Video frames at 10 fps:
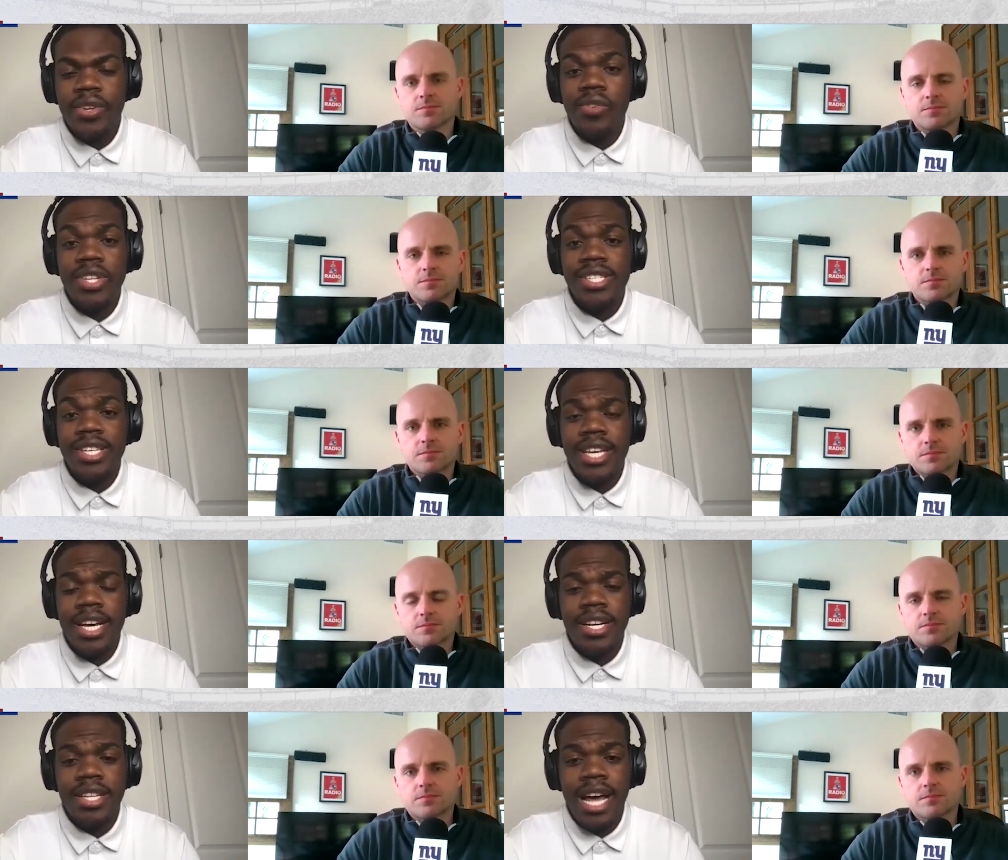Speaker 1: You don't really see
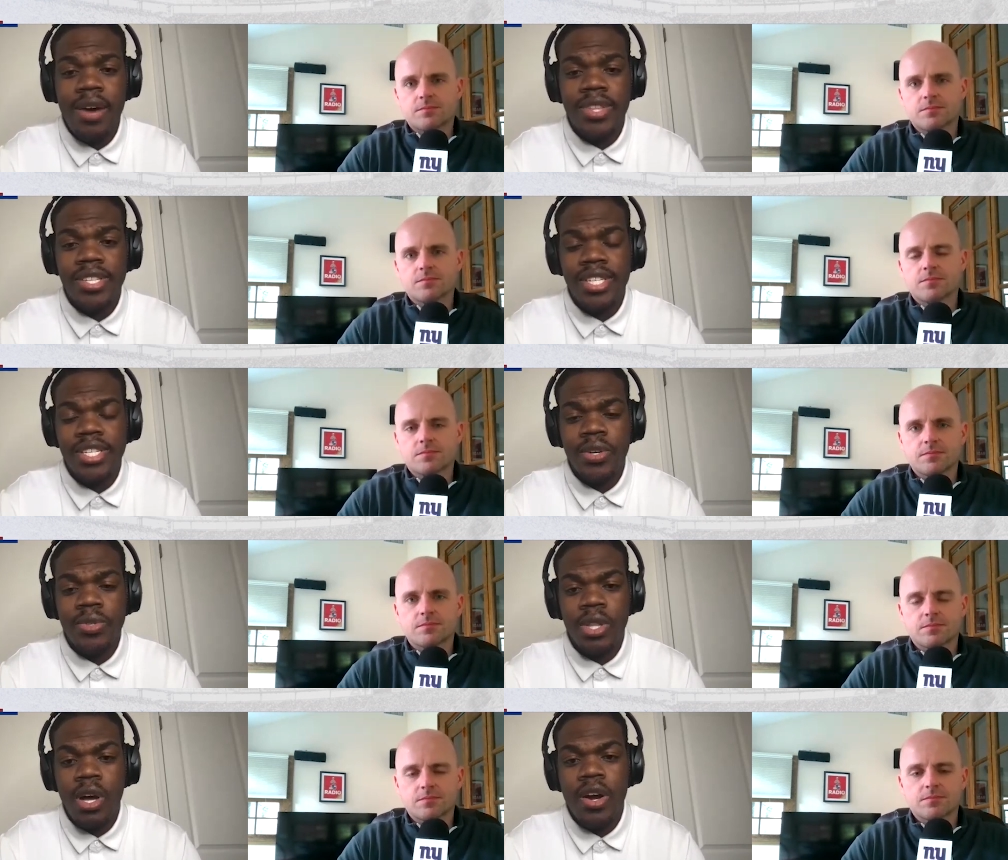that a lot with Azeez
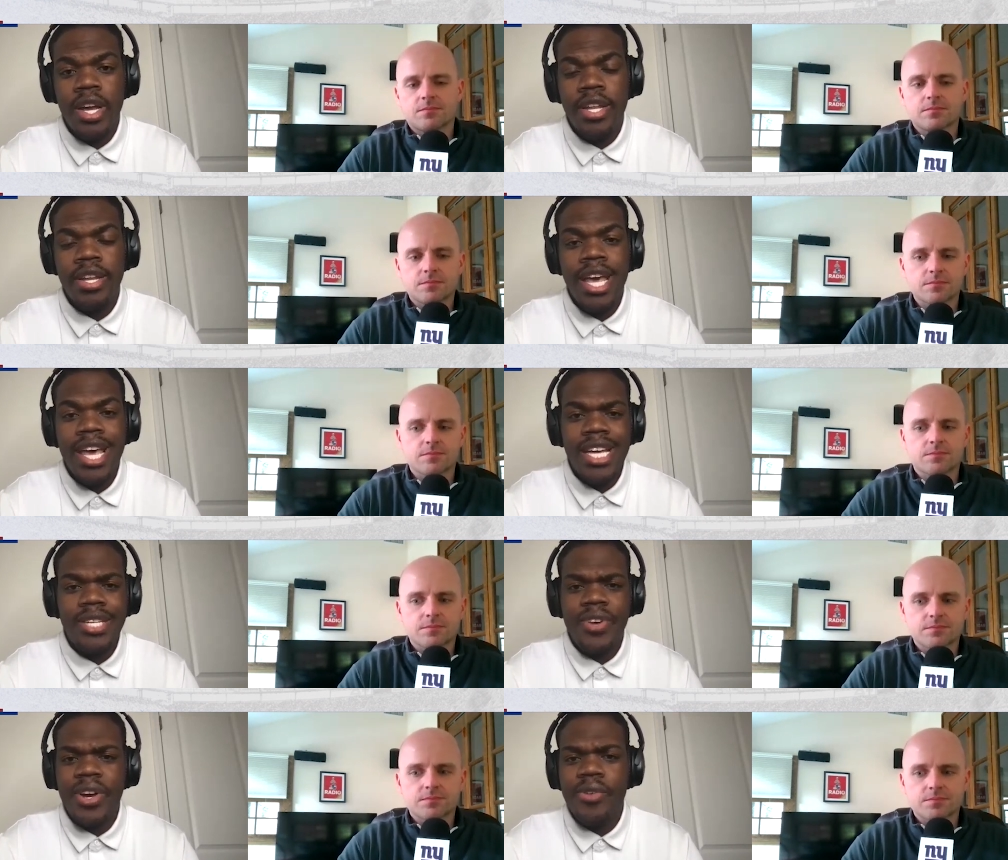Ojulari, And
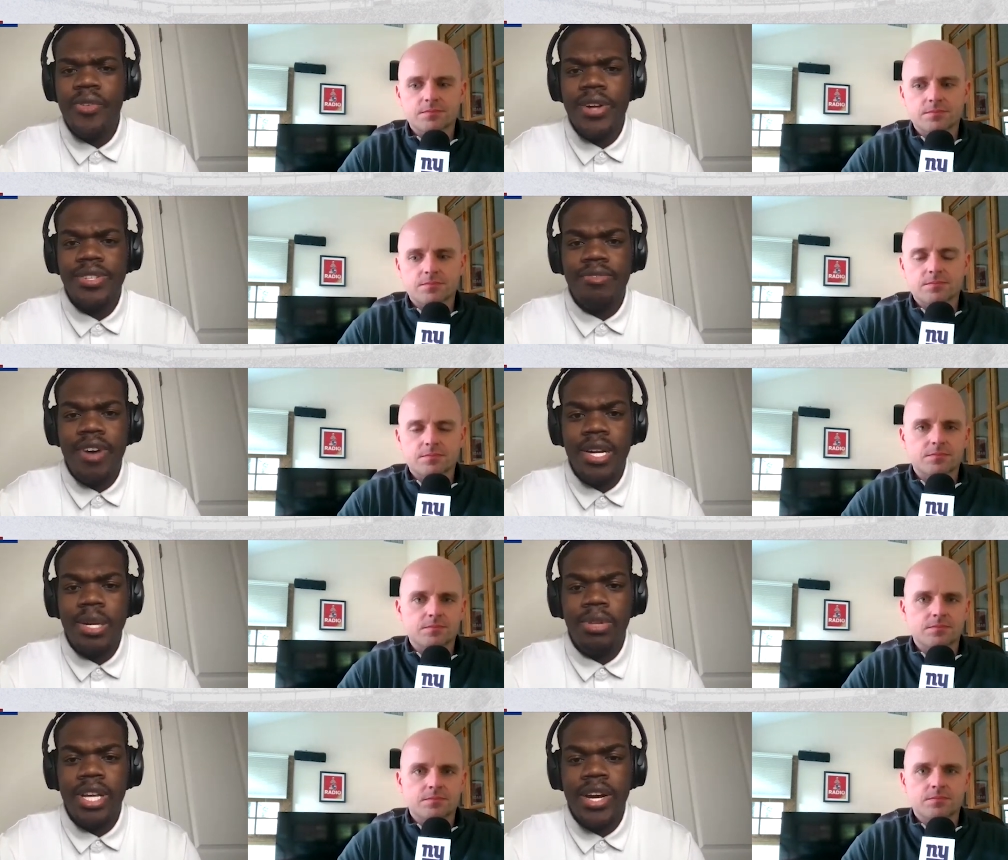it's very rare to
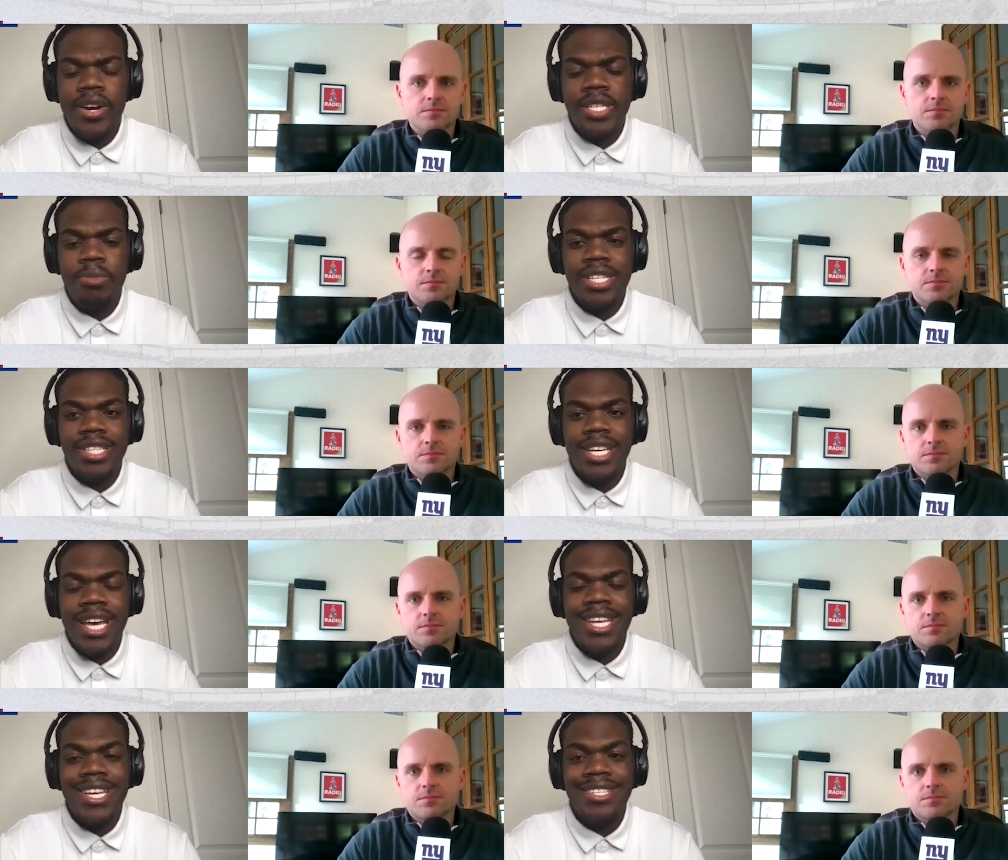find a player,
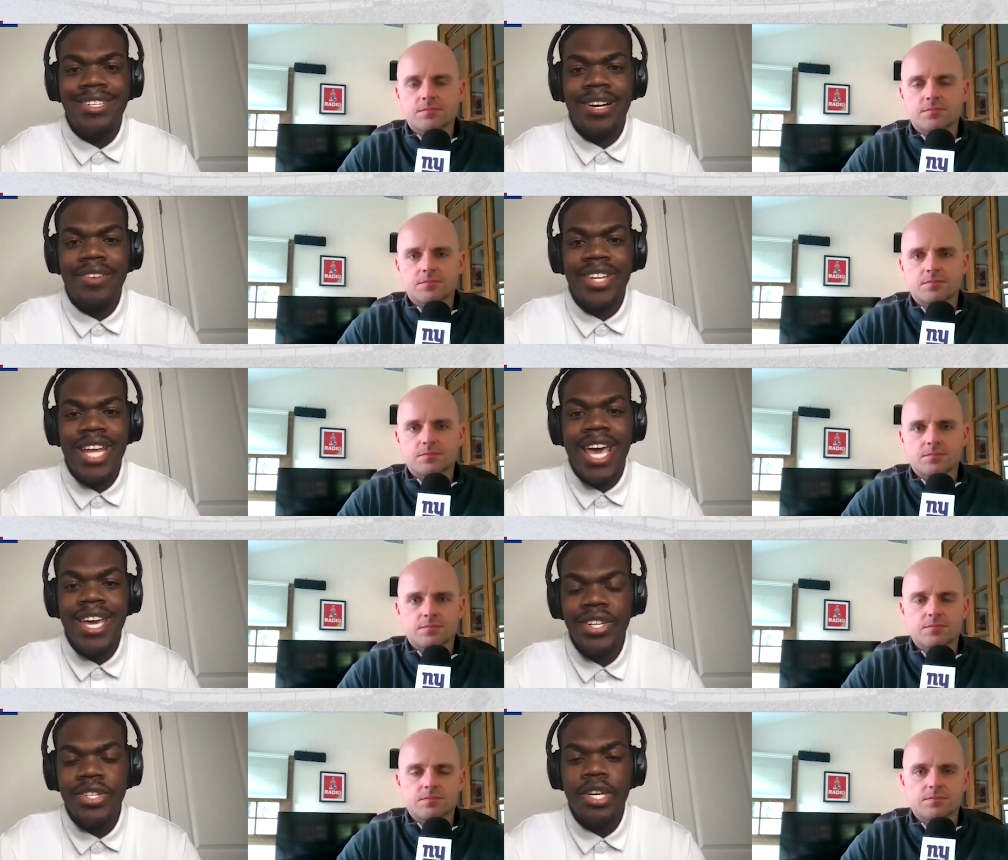especially at his young of an
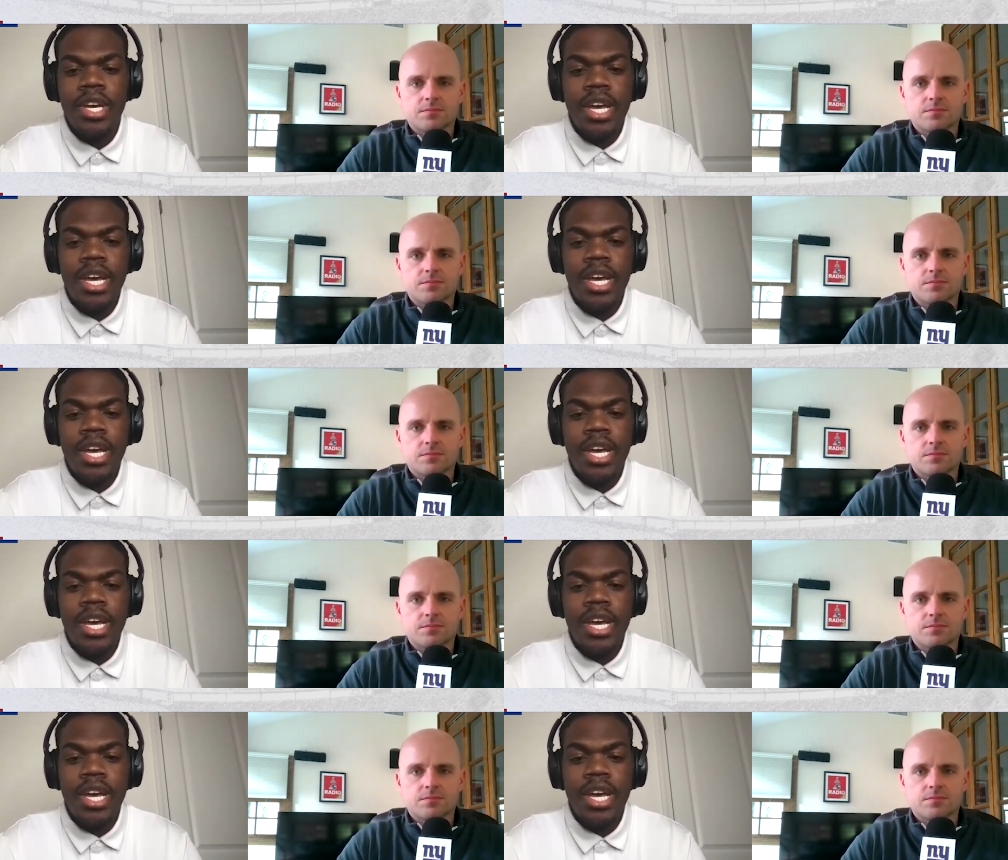age,